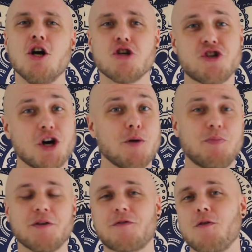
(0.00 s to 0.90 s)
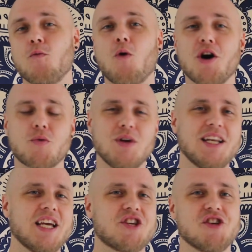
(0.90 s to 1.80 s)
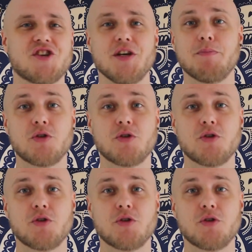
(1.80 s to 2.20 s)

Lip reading: jumping from one relationship